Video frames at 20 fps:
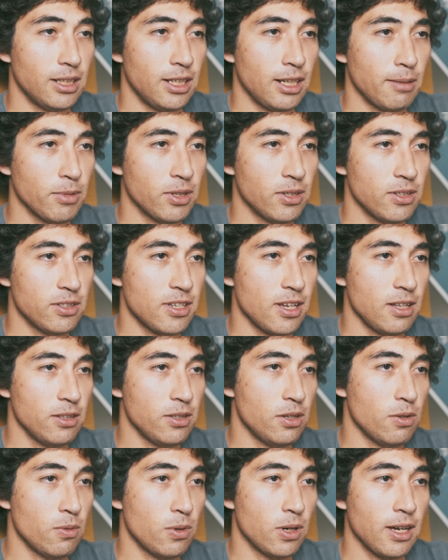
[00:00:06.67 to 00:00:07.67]
And I'm going to tell
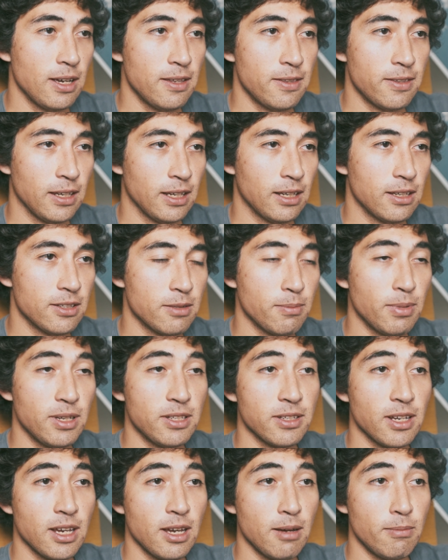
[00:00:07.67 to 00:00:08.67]
you what I think is the
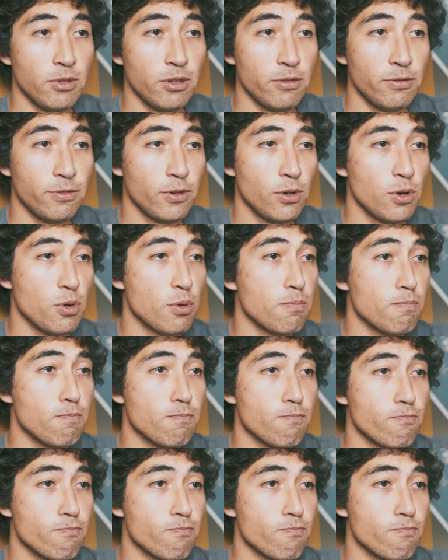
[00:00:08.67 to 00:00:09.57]
best camera for